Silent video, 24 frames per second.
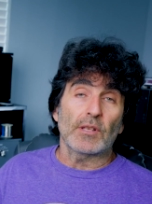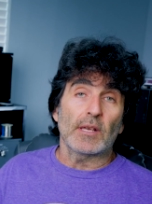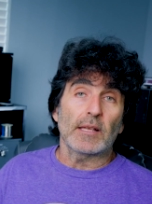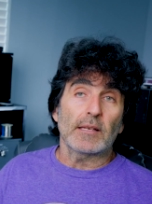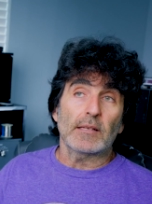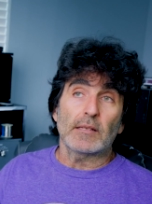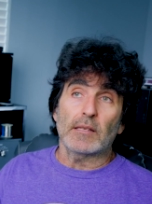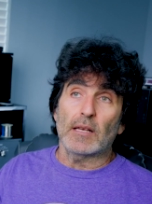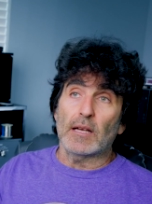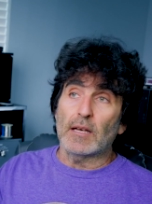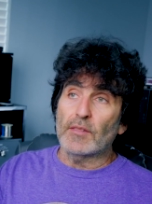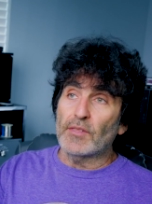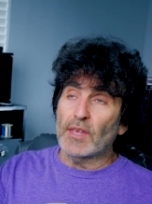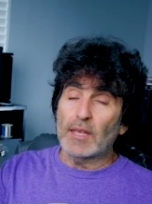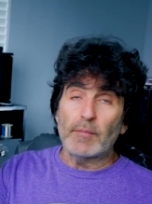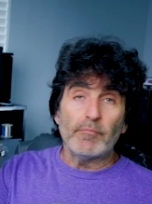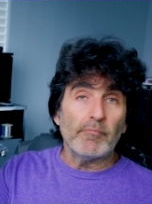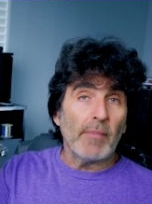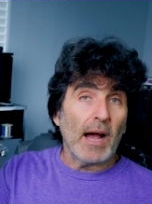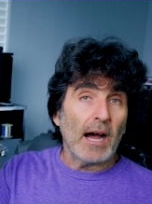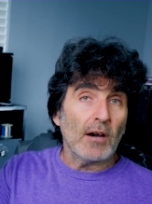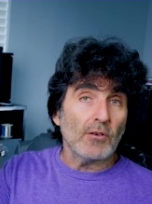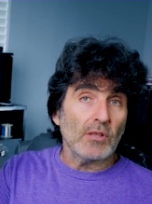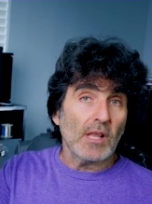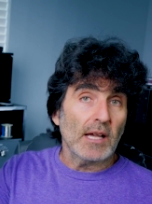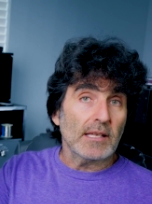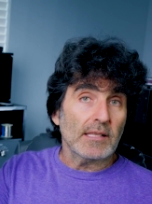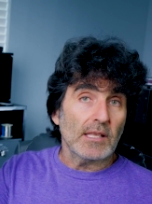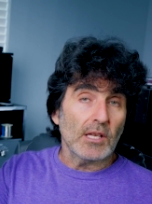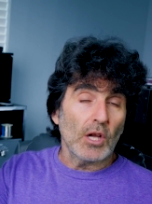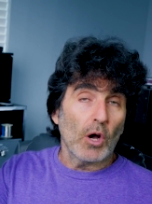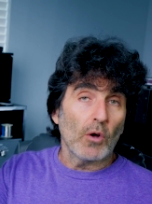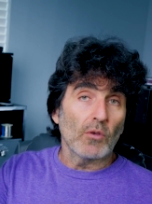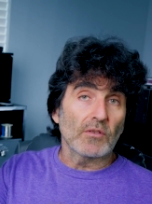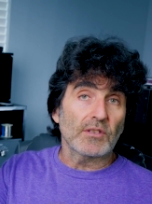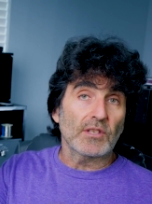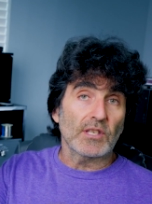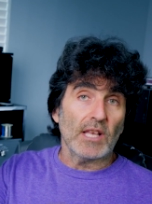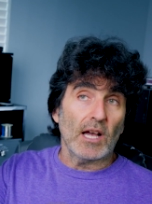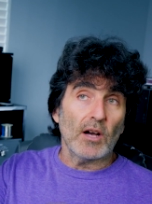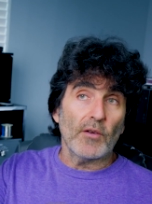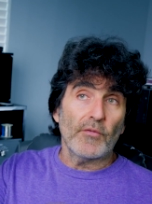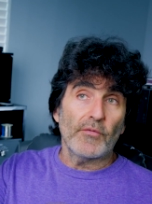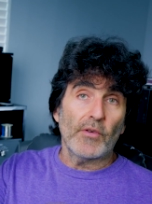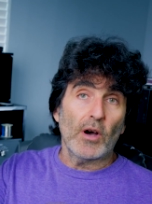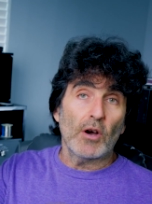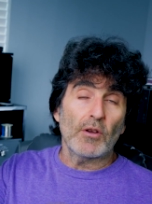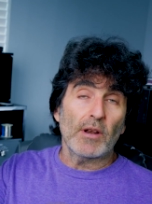that uh, that mount like the old
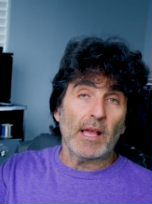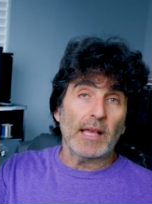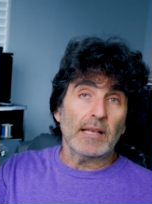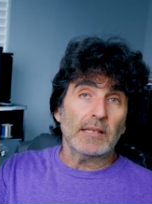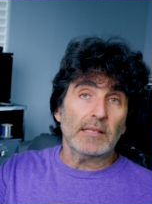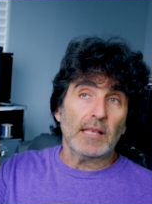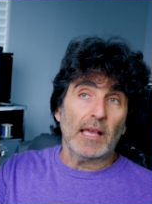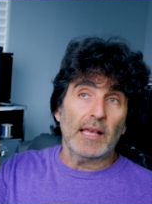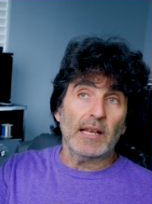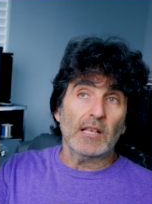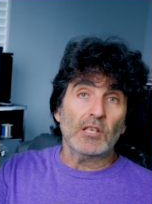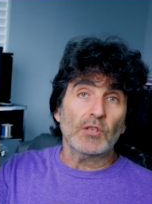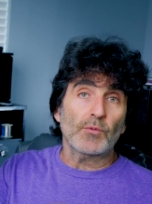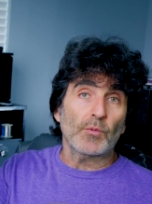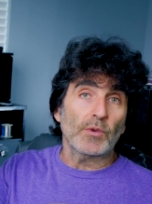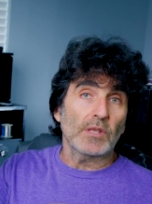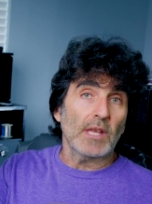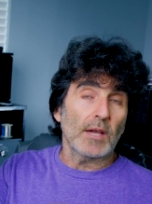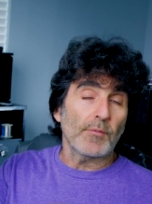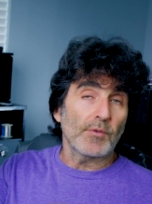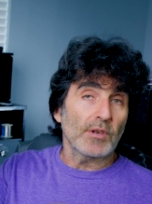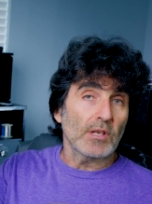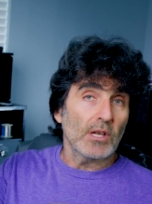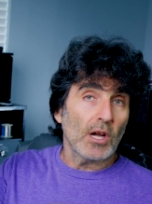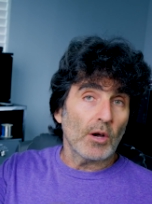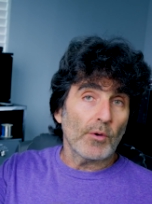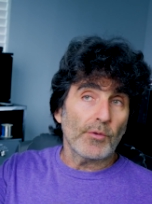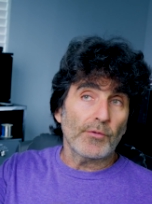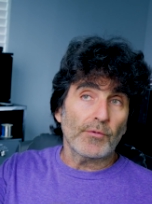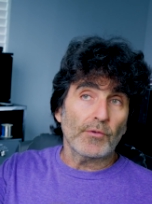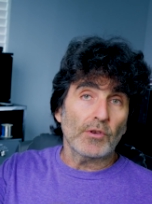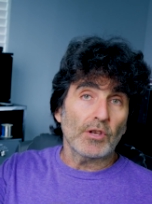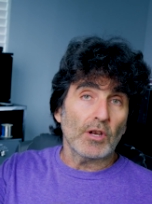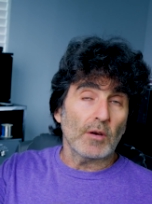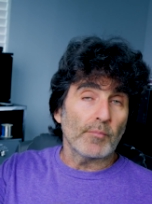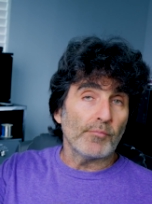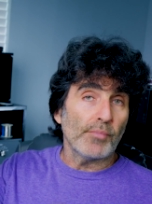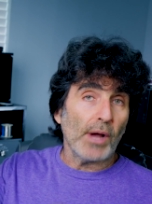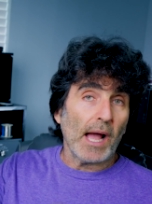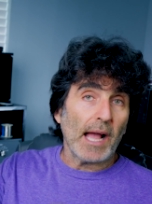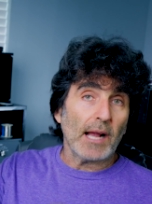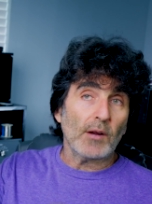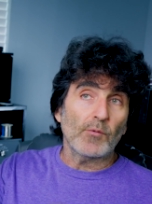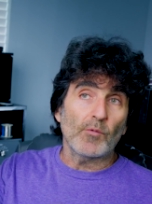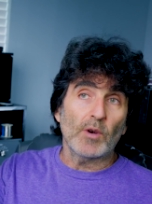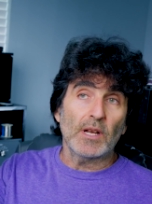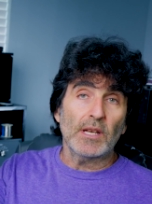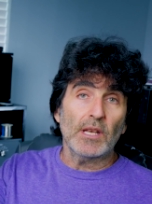cell phone antennas, where they would go through your
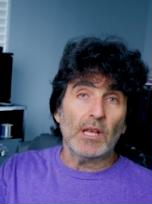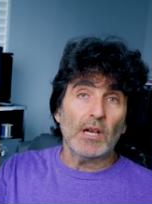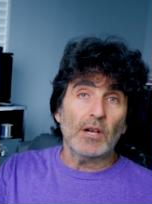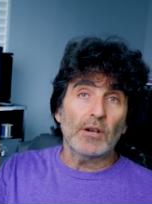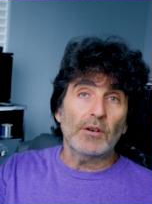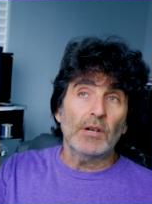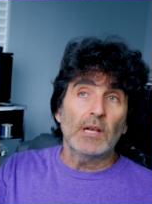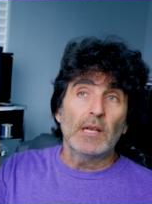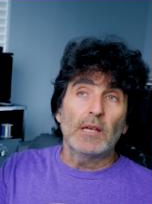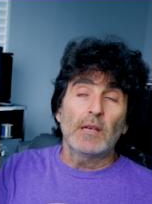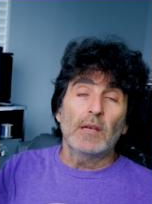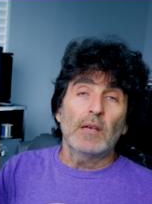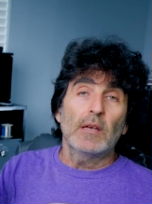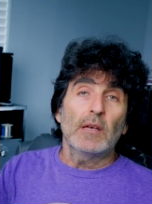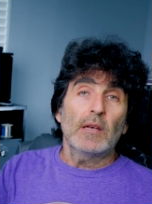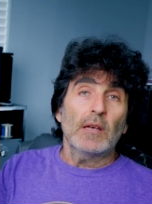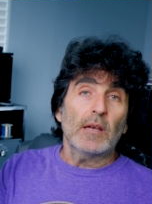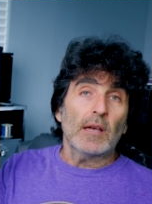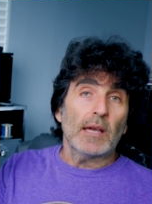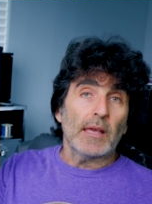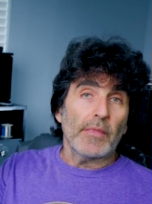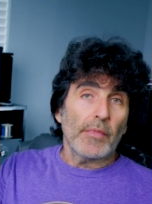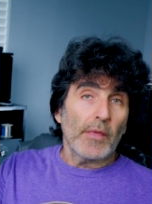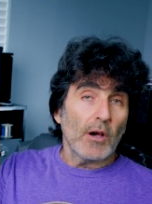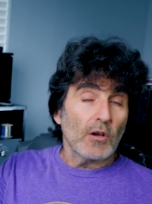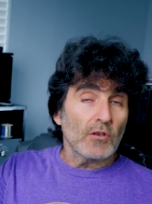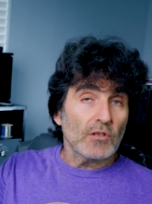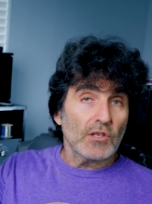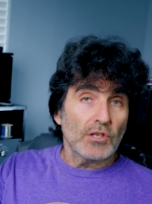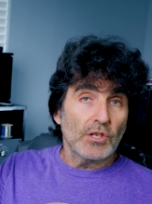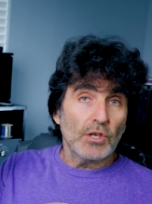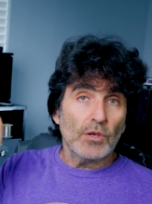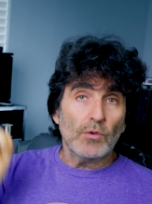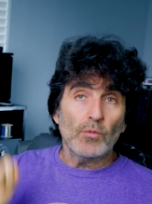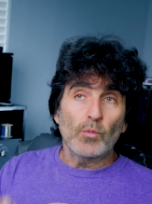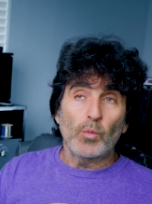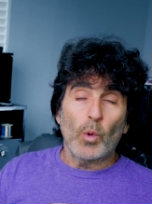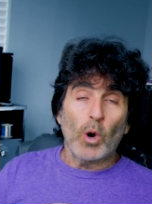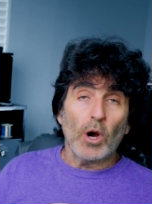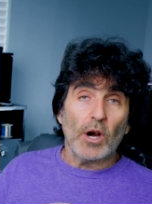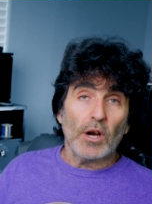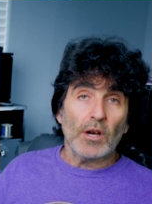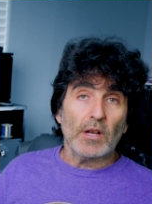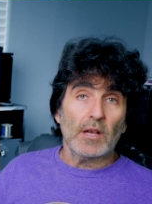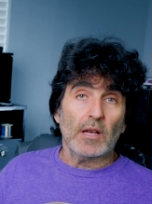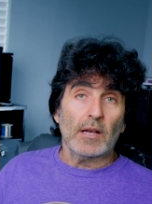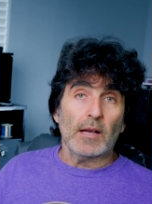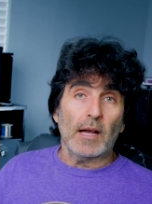back window, and those do
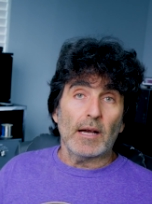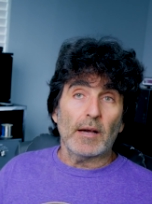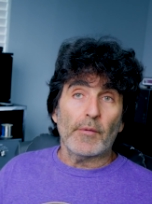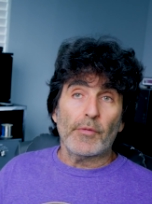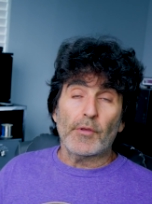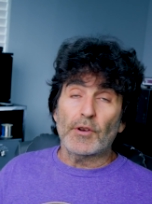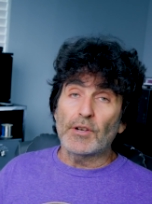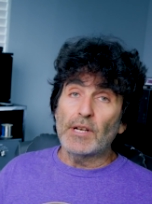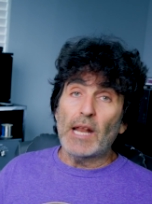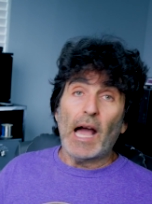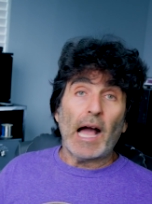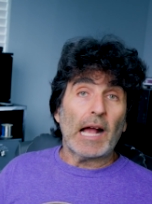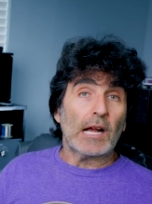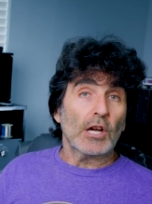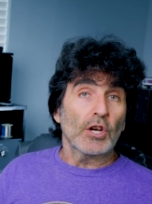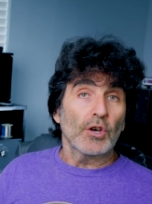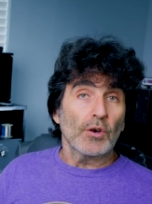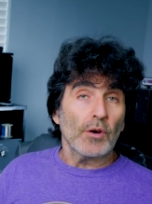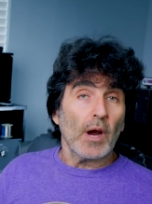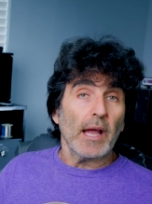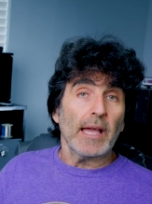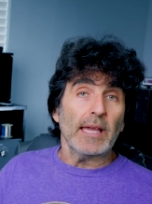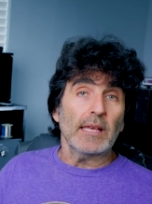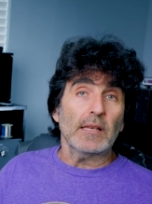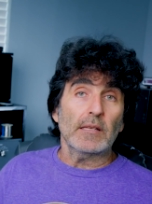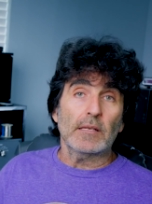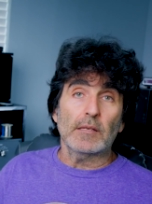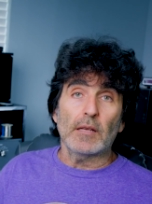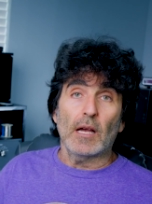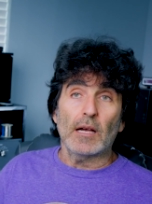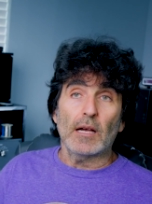work. Uh, they're not great,